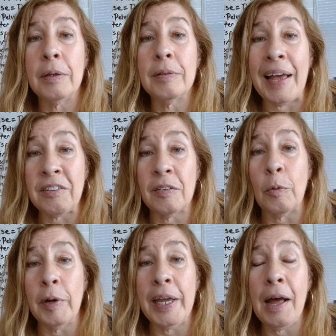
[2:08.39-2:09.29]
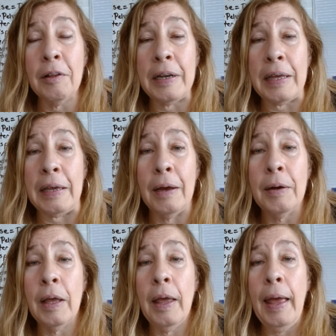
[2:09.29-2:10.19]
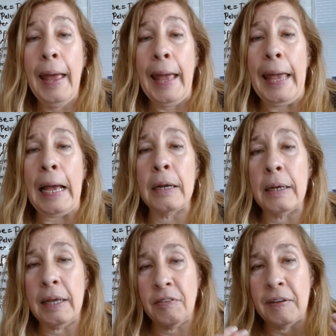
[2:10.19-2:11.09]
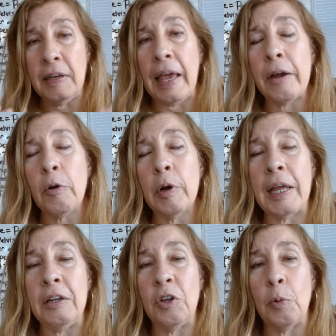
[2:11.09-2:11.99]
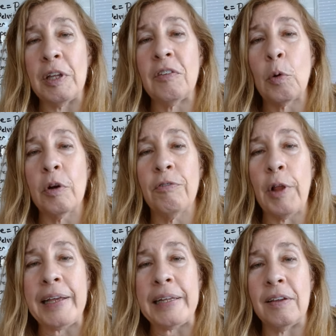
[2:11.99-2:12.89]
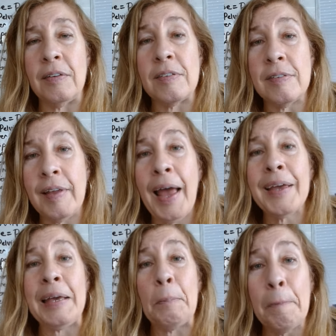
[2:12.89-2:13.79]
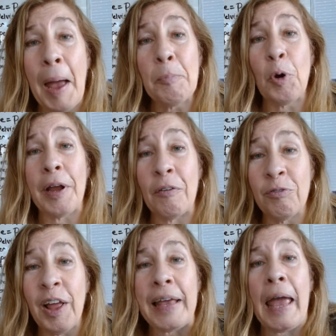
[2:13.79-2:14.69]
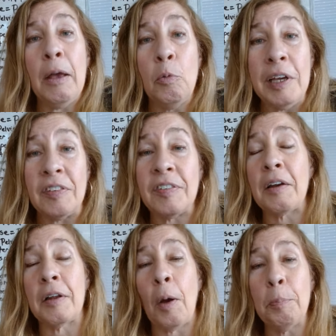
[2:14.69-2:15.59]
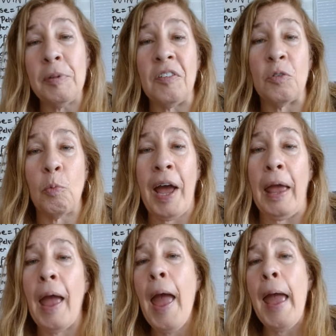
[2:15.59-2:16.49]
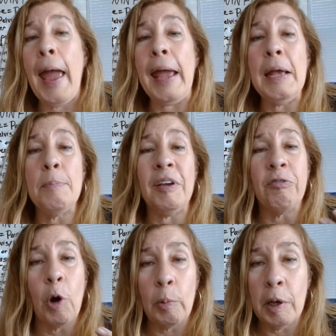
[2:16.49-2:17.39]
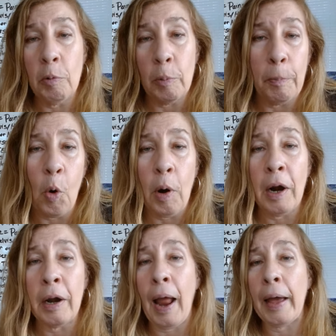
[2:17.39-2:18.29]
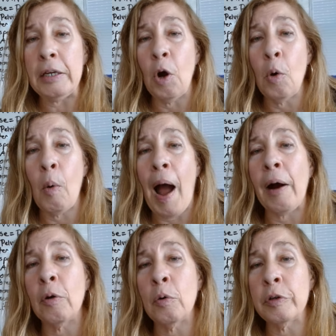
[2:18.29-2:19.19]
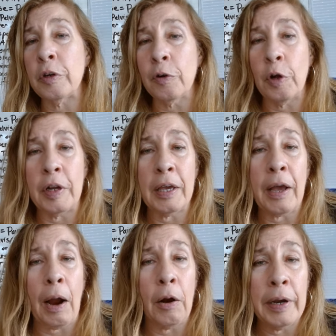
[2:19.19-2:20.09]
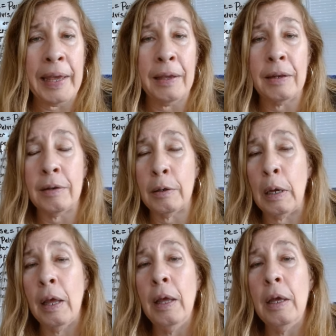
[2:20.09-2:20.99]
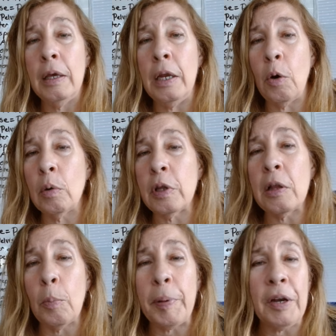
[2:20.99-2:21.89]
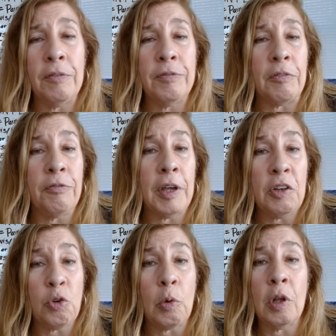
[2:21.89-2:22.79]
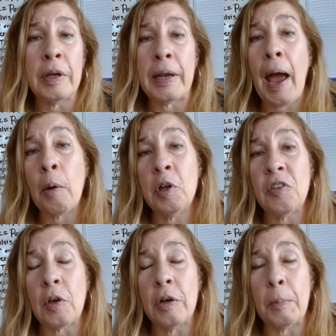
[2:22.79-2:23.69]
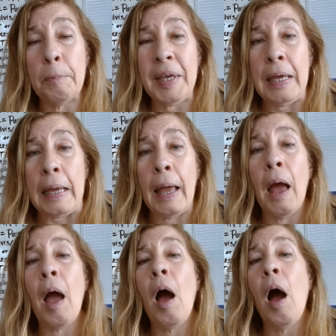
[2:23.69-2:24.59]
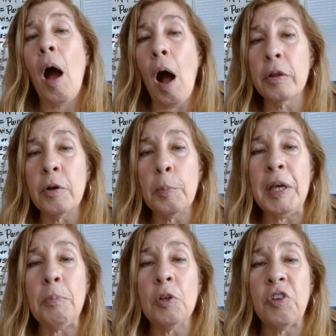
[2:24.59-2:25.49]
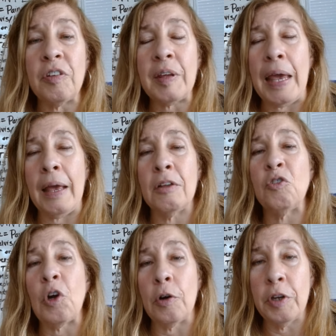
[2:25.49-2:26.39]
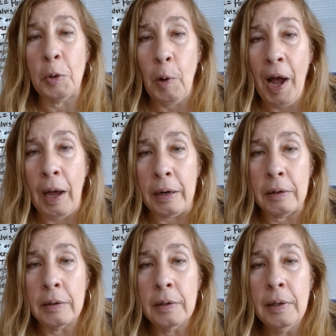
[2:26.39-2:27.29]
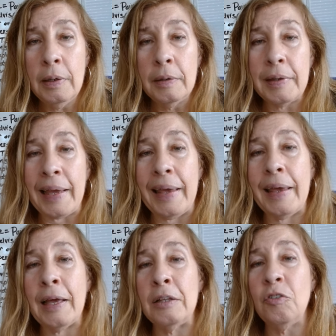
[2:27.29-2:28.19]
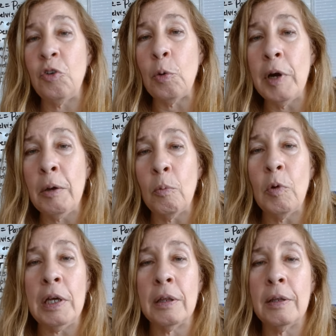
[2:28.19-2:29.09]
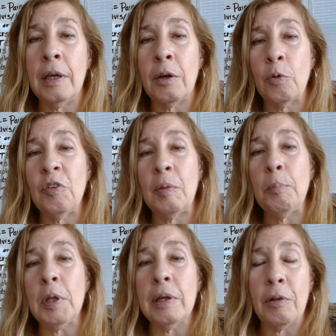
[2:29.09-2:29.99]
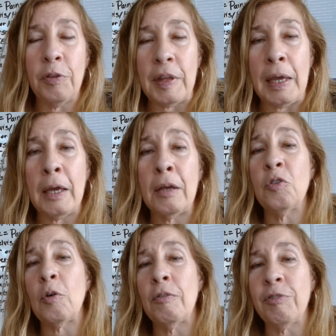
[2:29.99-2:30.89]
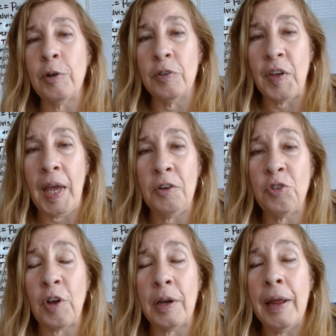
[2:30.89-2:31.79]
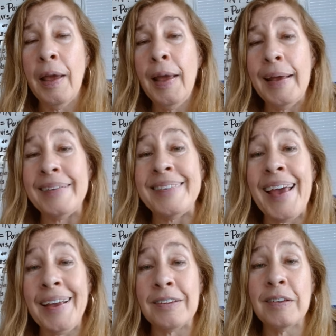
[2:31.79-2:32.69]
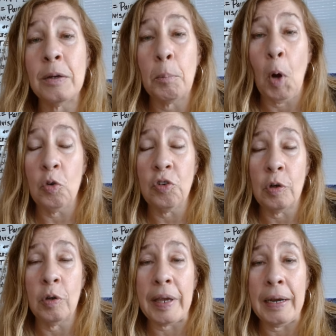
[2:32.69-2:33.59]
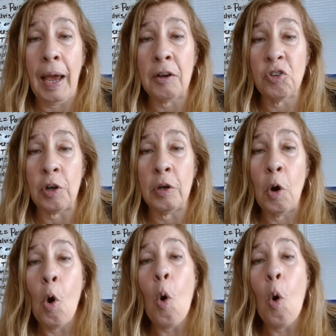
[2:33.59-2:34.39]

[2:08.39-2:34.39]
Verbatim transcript: That's the reality and it's inherent in you it's sort of like this nagging memory of like hey we set it up this way hey before we were born i know how you're going to incarnate and you know a little bit of the visual and how it's going to be other people just can't turn you on they can't do it with you know simple little things or flirtation it takes an emotional connection